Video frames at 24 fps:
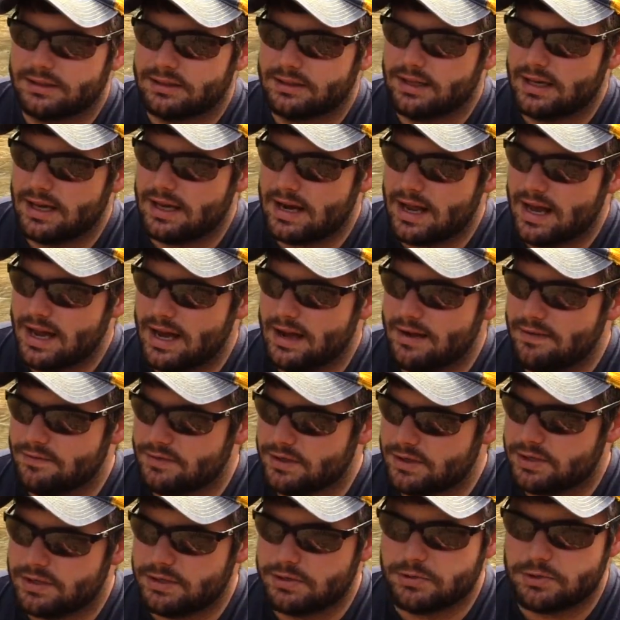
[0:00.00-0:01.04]
and have
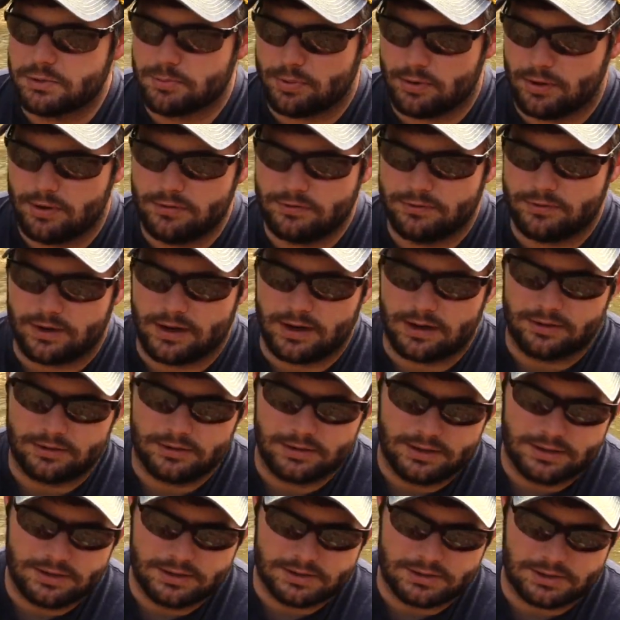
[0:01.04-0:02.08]
the huge profile.
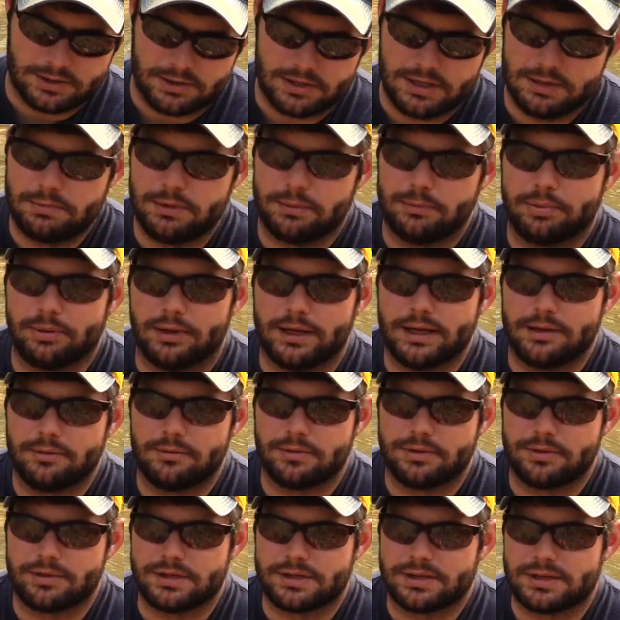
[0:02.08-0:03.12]
So he'd been playing
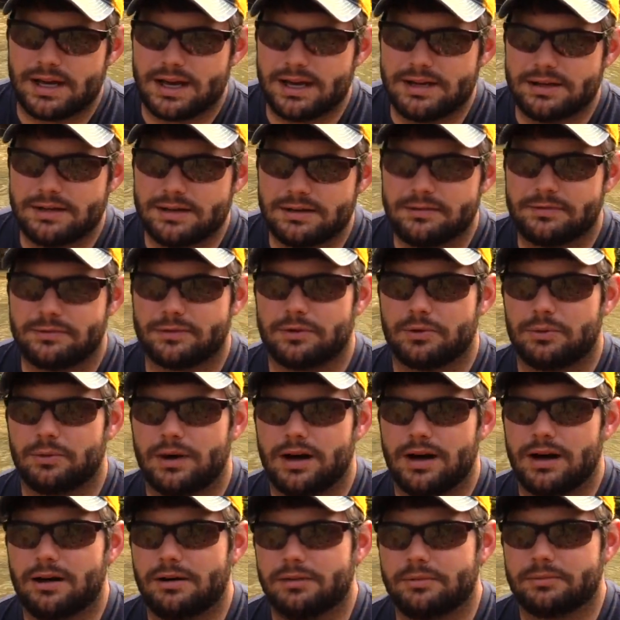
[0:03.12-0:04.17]
with this idea for a
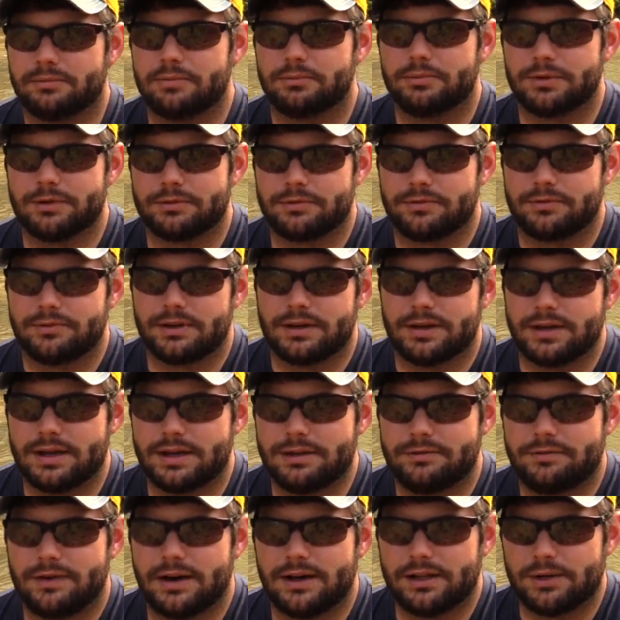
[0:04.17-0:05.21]
while, and
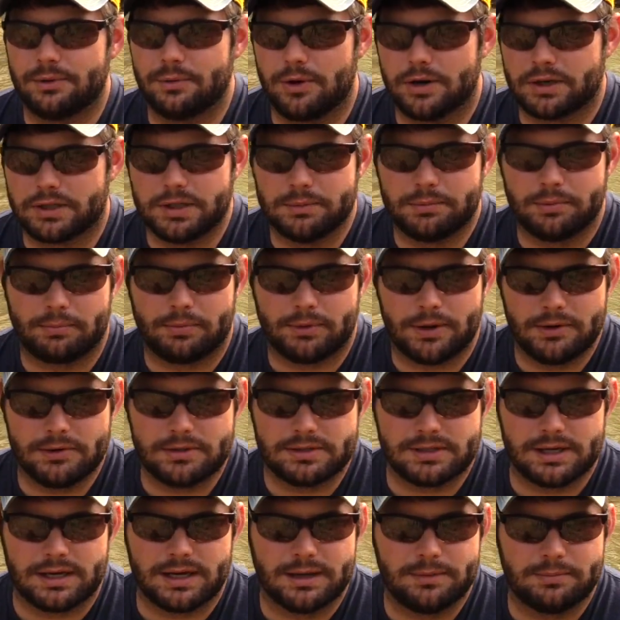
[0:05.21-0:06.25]
he finally worked up a
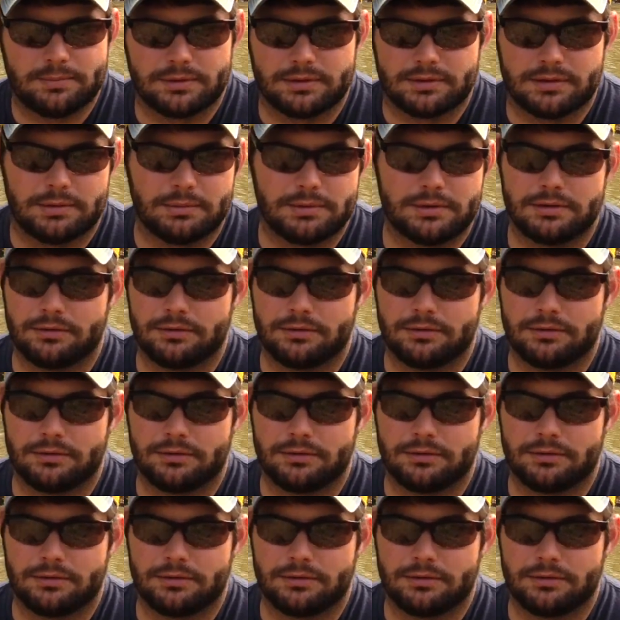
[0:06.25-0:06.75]
prototype. And I mean, the